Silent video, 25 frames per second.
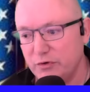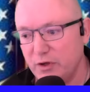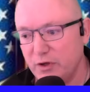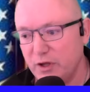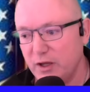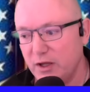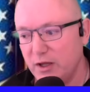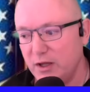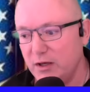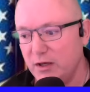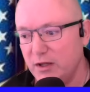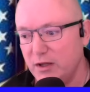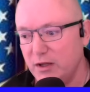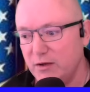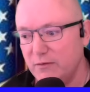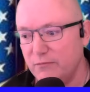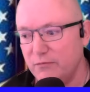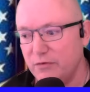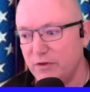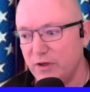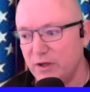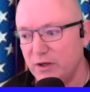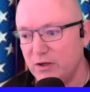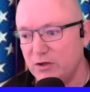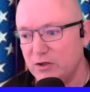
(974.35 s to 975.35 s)
And if
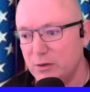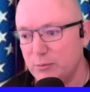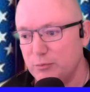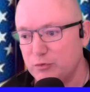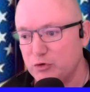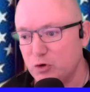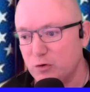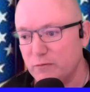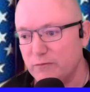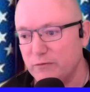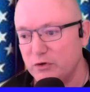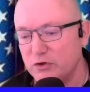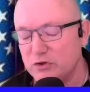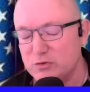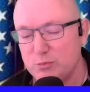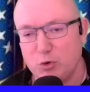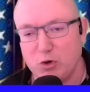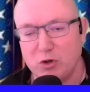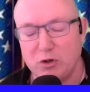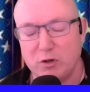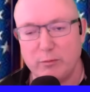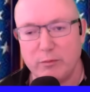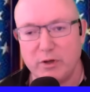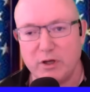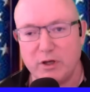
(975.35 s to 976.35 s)
they end up serving a
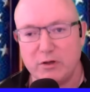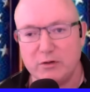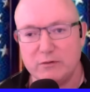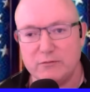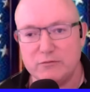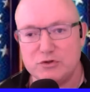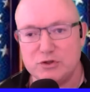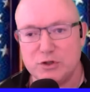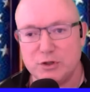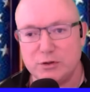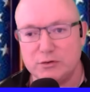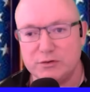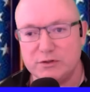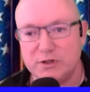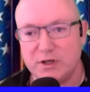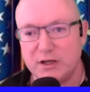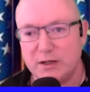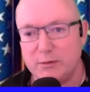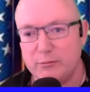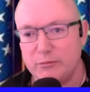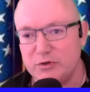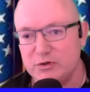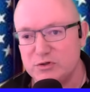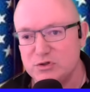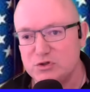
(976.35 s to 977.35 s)
small amount of jail
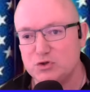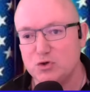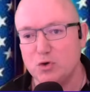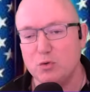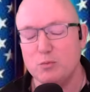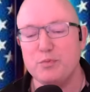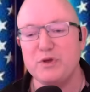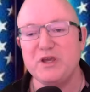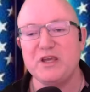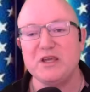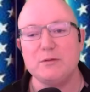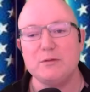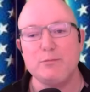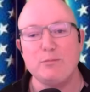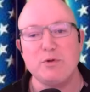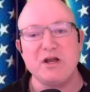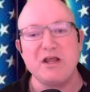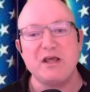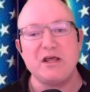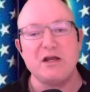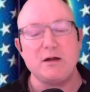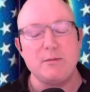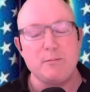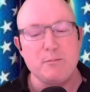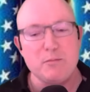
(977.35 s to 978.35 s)
time, then so be it. But
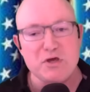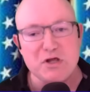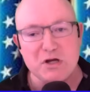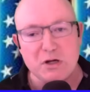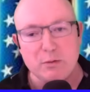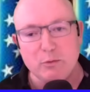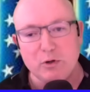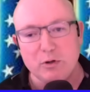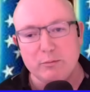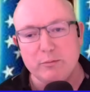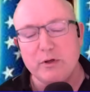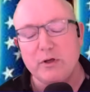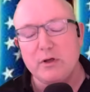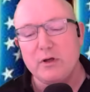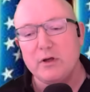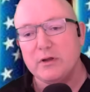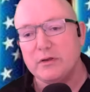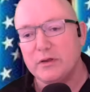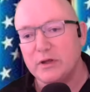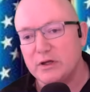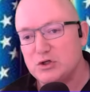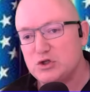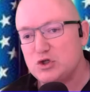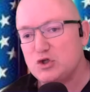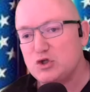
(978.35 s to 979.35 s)
at a minimum,
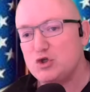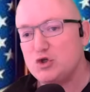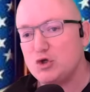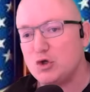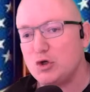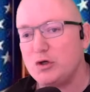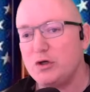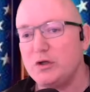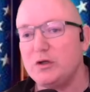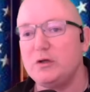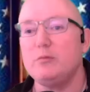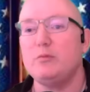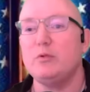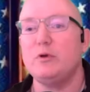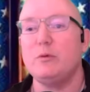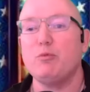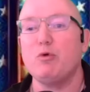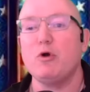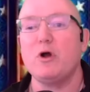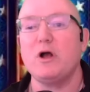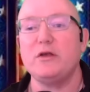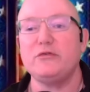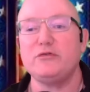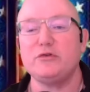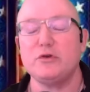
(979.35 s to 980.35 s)
they should be
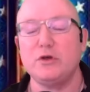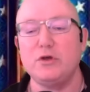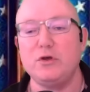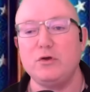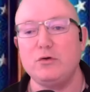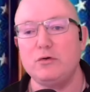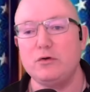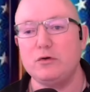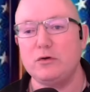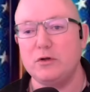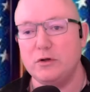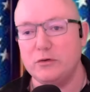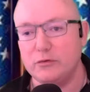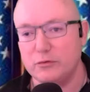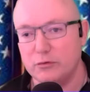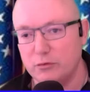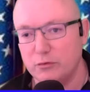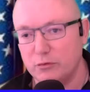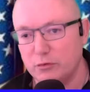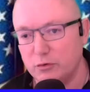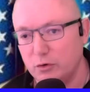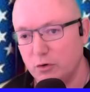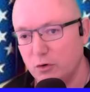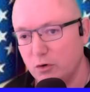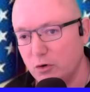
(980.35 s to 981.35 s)
prosecuted under
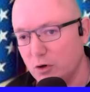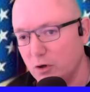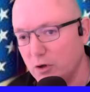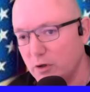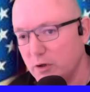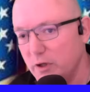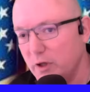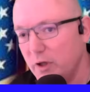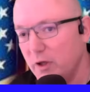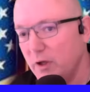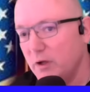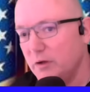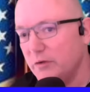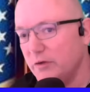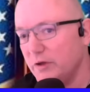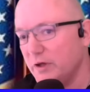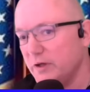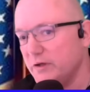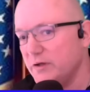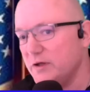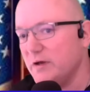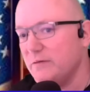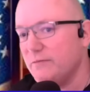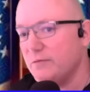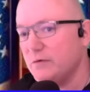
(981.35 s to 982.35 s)
the law. They
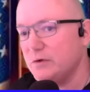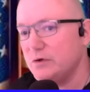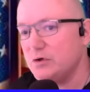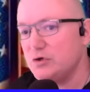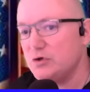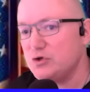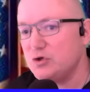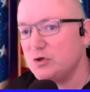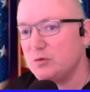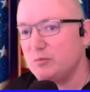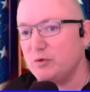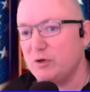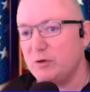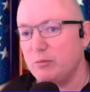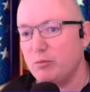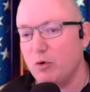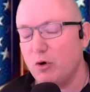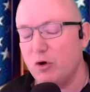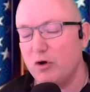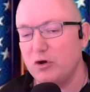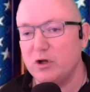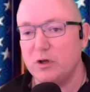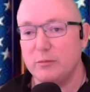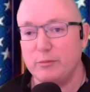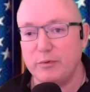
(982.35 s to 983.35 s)
definitely should be
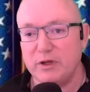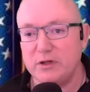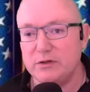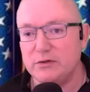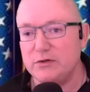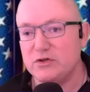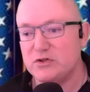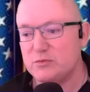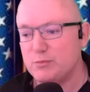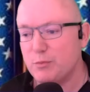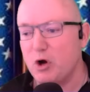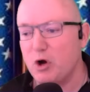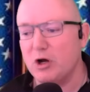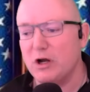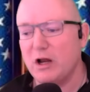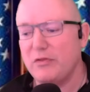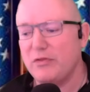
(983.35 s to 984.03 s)
brought up and disbarred.